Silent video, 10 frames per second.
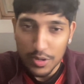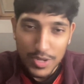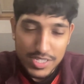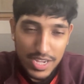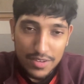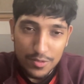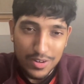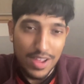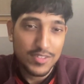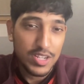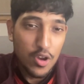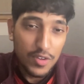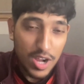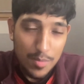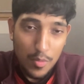away to Anfield and have to
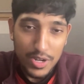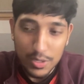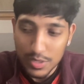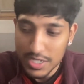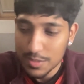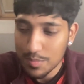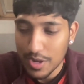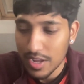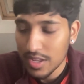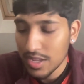overcome a 1-0 lead, but